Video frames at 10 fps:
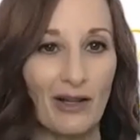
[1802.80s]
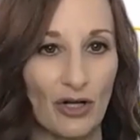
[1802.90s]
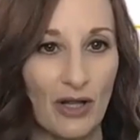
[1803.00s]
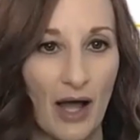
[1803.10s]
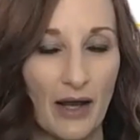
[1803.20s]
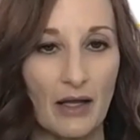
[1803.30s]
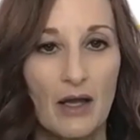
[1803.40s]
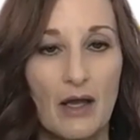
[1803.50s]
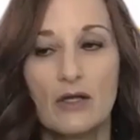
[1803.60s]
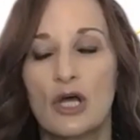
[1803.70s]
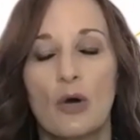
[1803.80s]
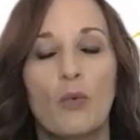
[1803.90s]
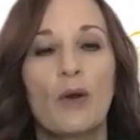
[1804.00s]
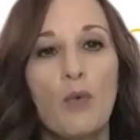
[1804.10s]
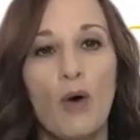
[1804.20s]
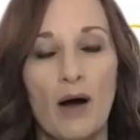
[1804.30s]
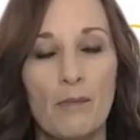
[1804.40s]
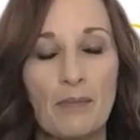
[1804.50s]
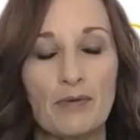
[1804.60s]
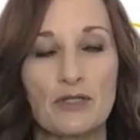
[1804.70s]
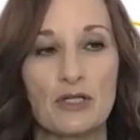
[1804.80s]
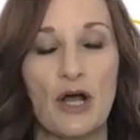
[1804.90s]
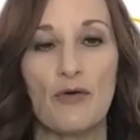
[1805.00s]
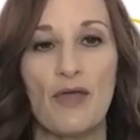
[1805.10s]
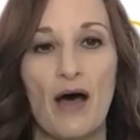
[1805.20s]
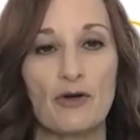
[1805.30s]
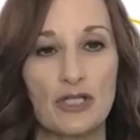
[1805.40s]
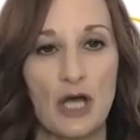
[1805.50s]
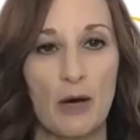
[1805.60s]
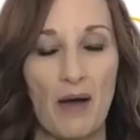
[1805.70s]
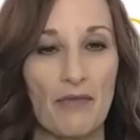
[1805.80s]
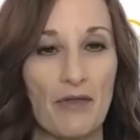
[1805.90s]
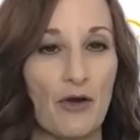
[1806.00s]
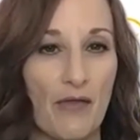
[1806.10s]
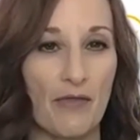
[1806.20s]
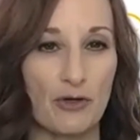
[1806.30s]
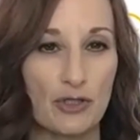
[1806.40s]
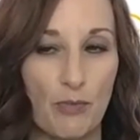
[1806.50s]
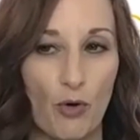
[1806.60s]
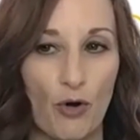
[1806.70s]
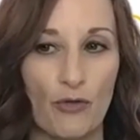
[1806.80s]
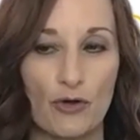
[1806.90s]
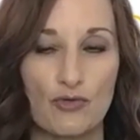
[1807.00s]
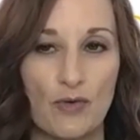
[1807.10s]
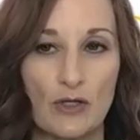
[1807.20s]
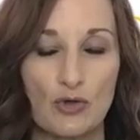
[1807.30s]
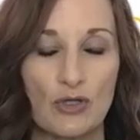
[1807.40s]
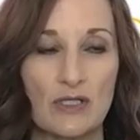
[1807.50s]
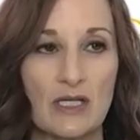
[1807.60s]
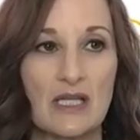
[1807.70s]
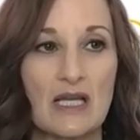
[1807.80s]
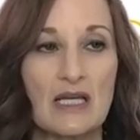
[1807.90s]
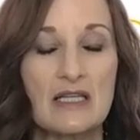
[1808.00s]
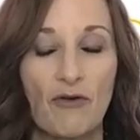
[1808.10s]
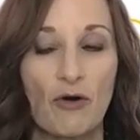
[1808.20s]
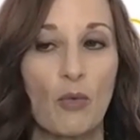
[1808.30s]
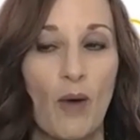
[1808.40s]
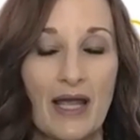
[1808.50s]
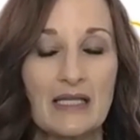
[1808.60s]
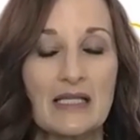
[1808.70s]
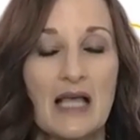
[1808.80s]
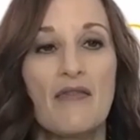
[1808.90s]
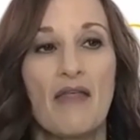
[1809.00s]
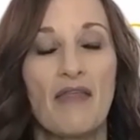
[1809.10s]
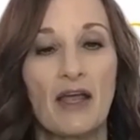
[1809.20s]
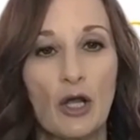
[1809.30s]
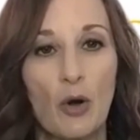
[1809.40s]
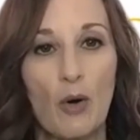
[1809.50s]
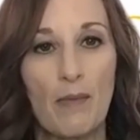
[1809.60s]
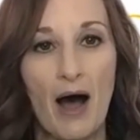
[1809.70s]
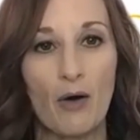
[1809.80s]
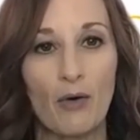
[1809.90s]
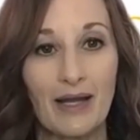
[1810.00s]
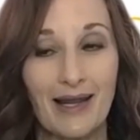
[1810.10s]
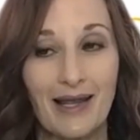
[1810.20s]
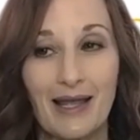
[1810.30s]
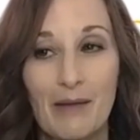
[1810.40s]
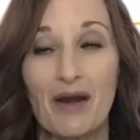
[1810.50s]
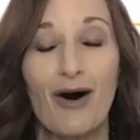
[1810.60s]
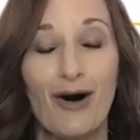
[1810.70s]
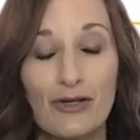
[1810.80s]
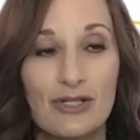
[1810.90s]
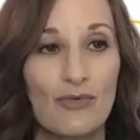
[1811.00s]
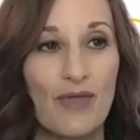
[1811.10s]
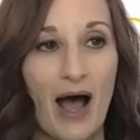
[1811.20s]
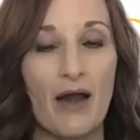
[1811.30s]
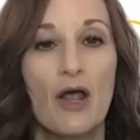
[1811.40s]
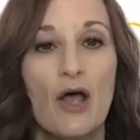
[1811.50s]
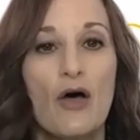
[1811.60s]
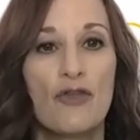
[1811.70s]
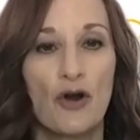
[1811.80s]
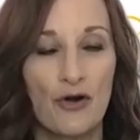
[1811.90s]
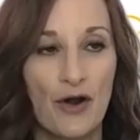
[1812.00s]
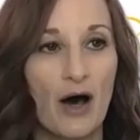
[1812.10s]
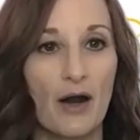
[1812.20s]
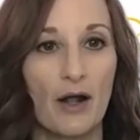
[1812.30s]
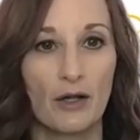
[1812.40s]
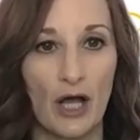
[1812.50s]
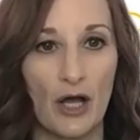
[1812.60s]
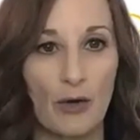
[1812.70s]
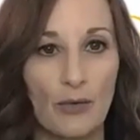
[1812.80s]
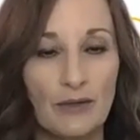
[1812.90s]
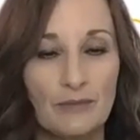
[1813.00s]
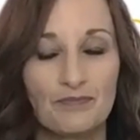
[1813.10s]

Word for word: look like? So we want people to know that there's help out there, that there's support, there's resources in different ways that they can go about getting it, but also that they're not alone,